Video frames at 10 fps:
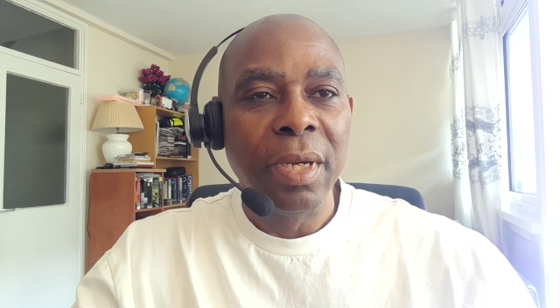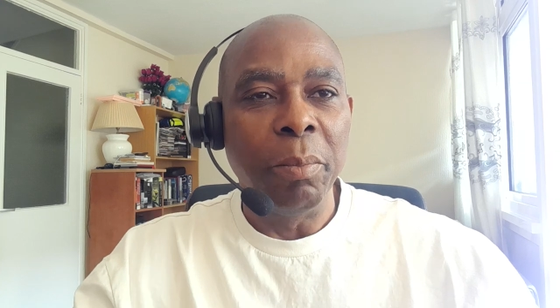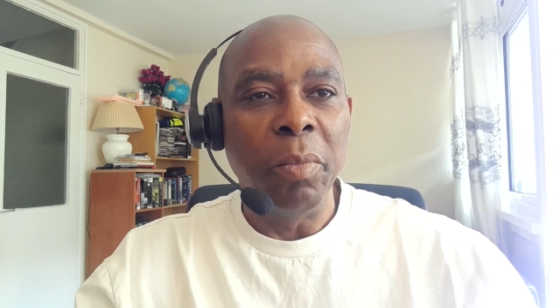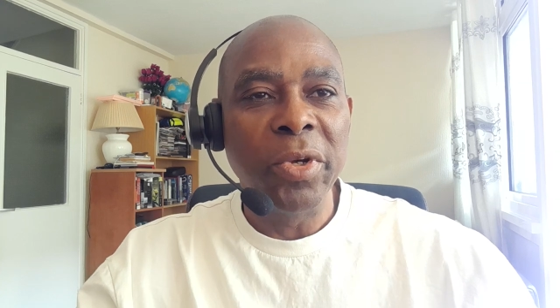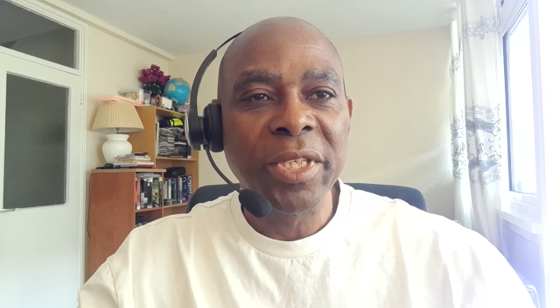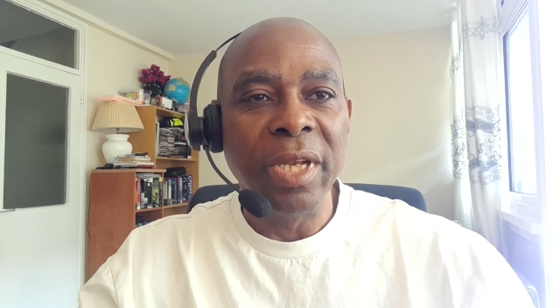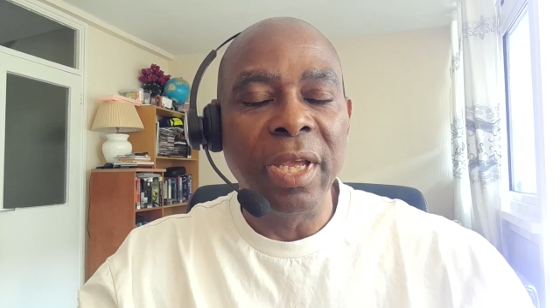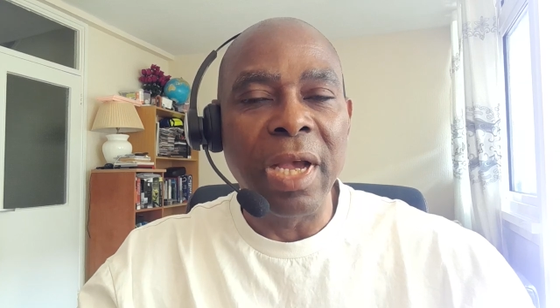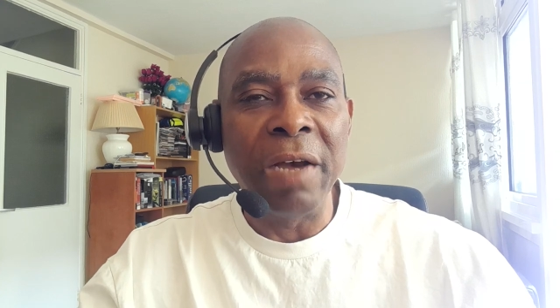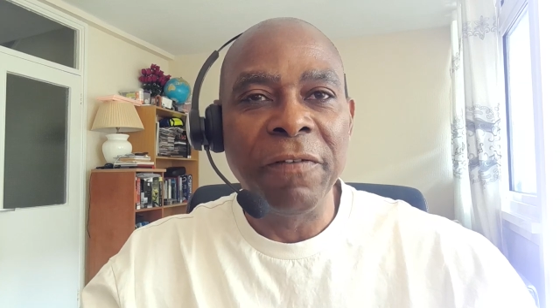mostly
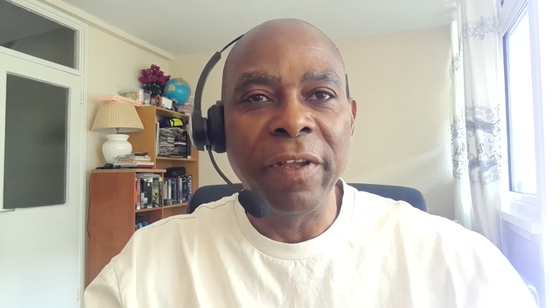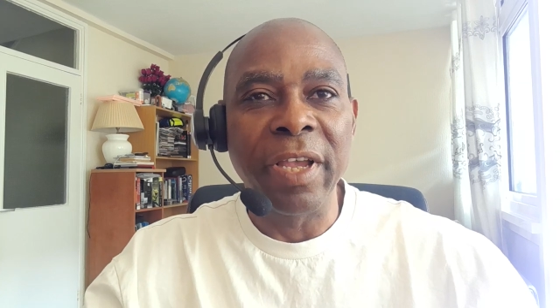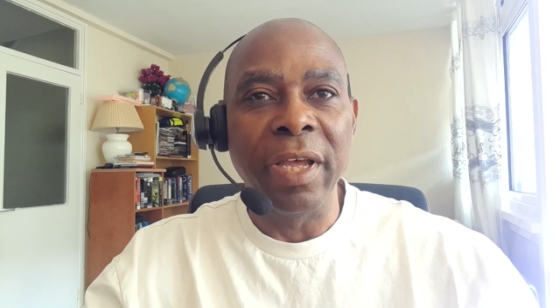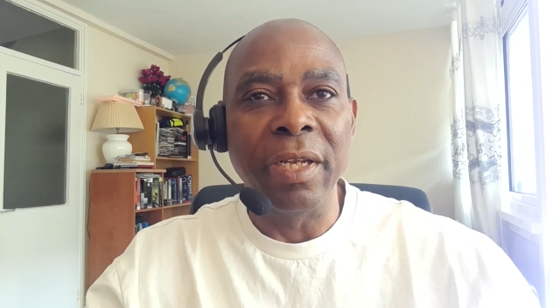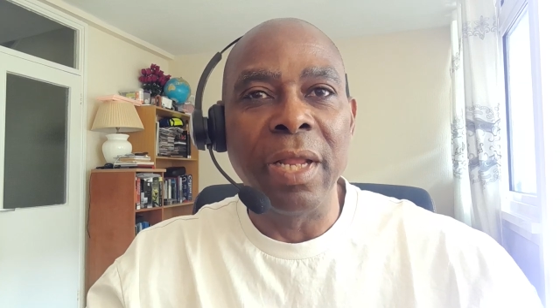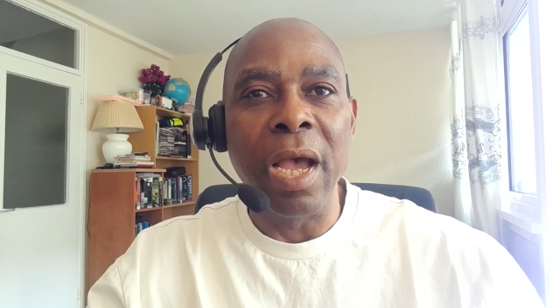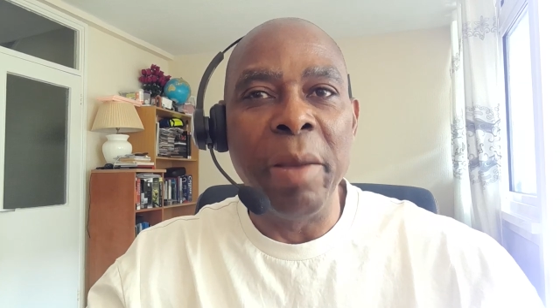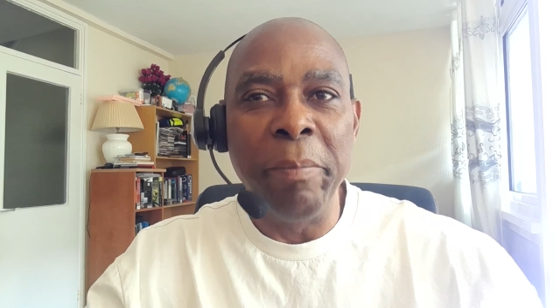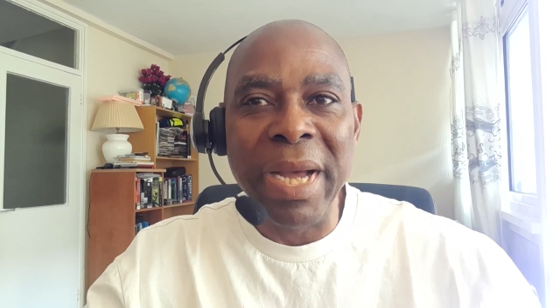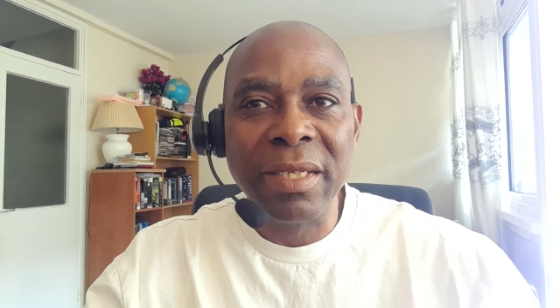African uh,
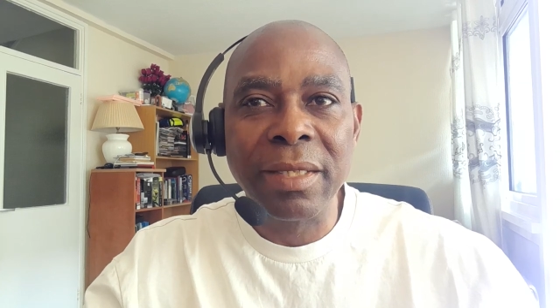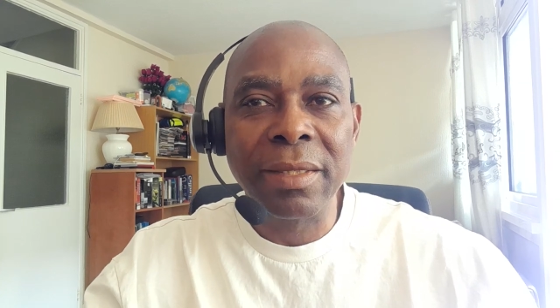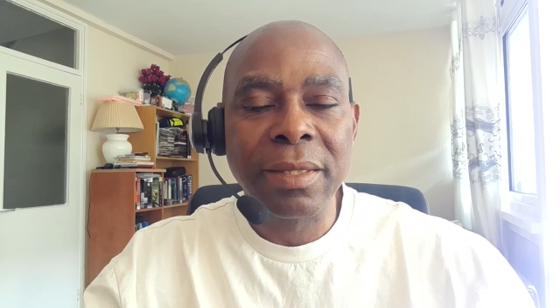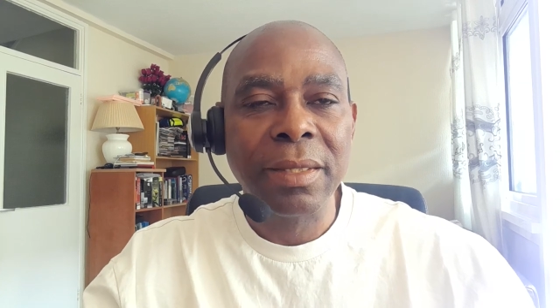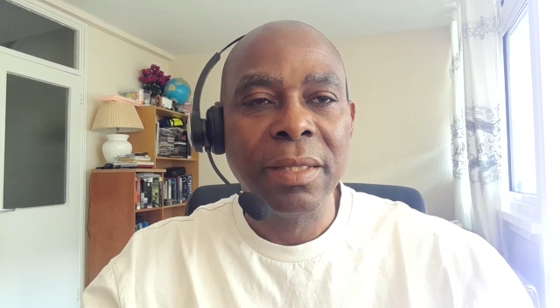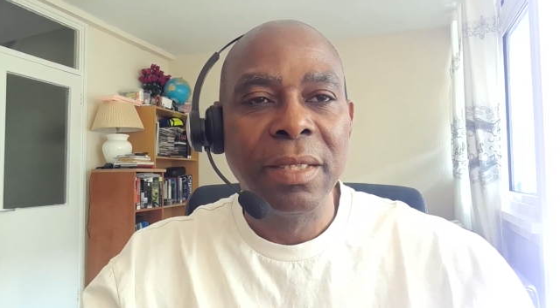matters.